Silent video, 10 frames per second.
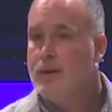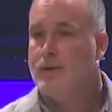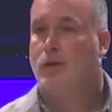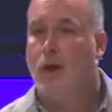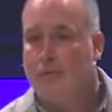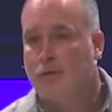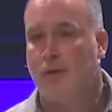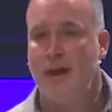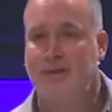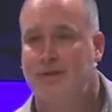The law of
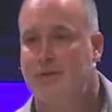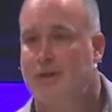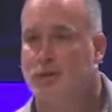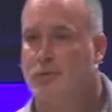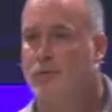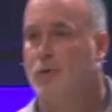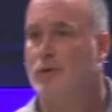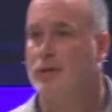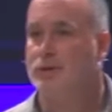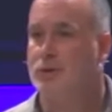Christ here that he's
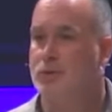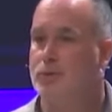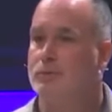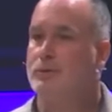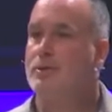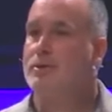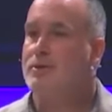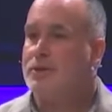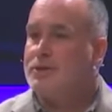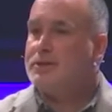referring to,
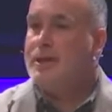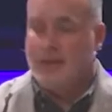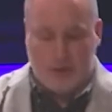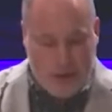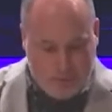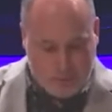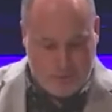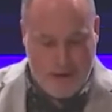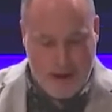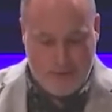you can see in chapter
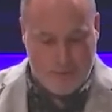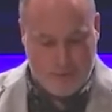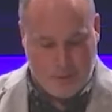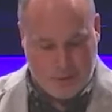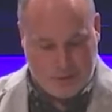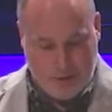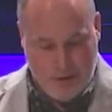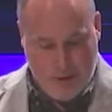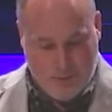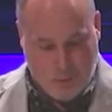5, verse
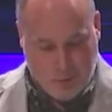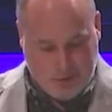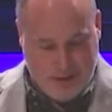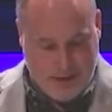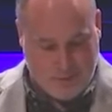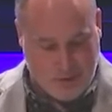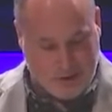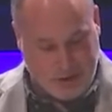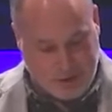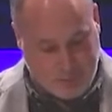14. For
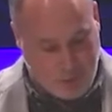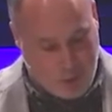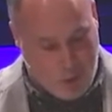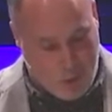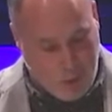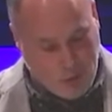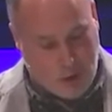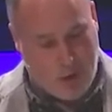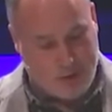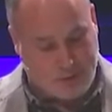he says, for the whole
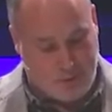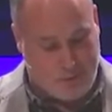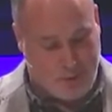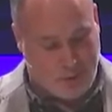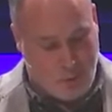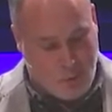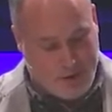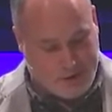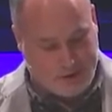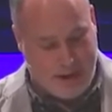law is fulfilled in
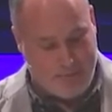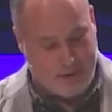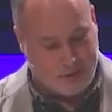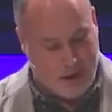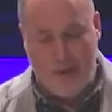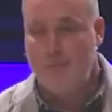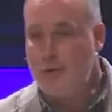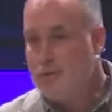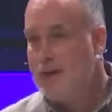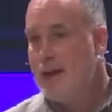one statement,
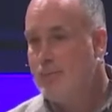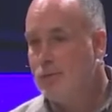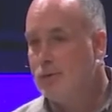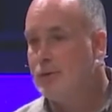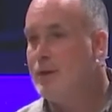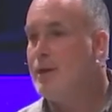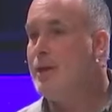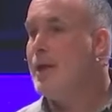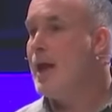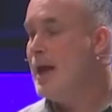love your neighbor
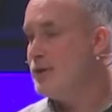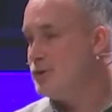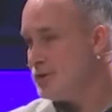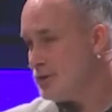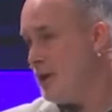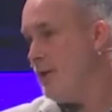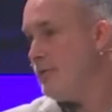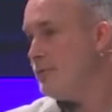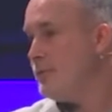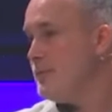as
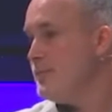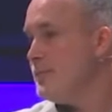yourself.